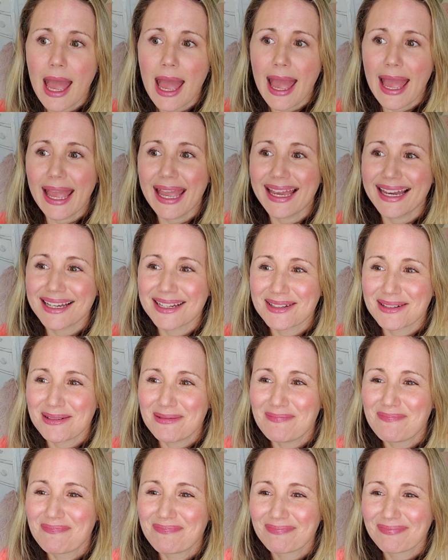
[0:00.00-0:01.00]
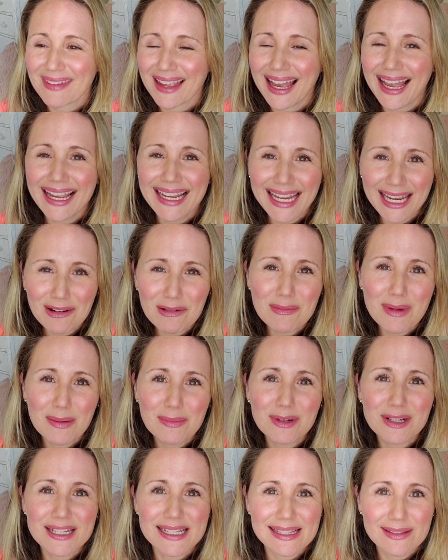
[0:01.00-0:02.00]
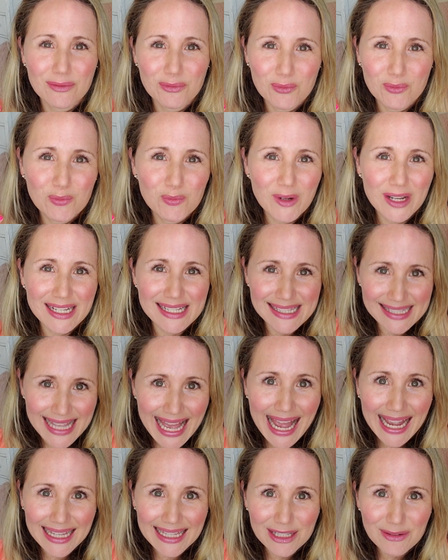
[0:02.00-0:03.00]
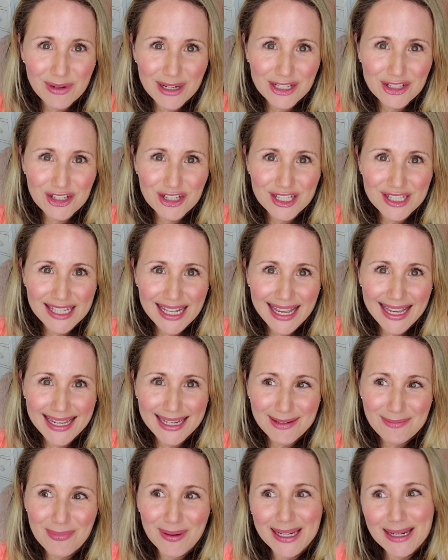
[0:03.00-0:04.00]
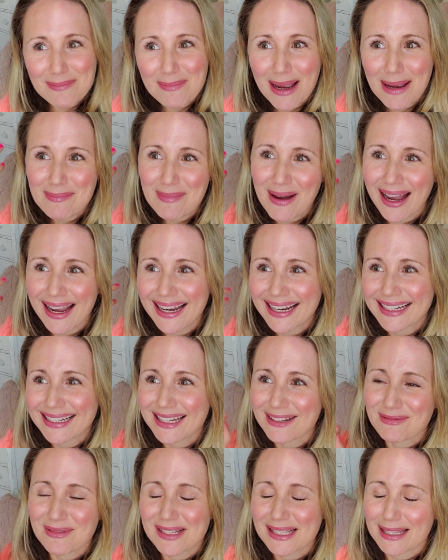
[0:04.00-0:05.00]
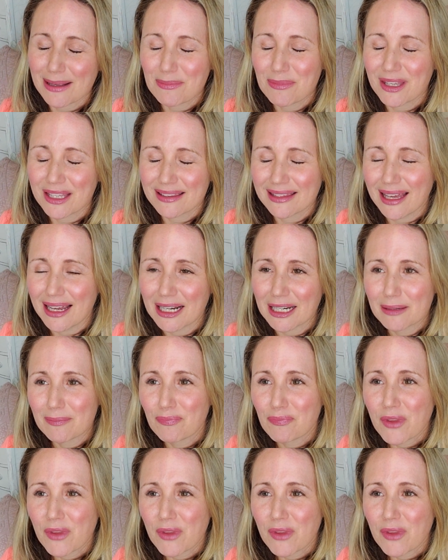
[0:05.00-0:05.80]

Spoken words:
And I can't remember exactly what she said, but in my mind it was something like,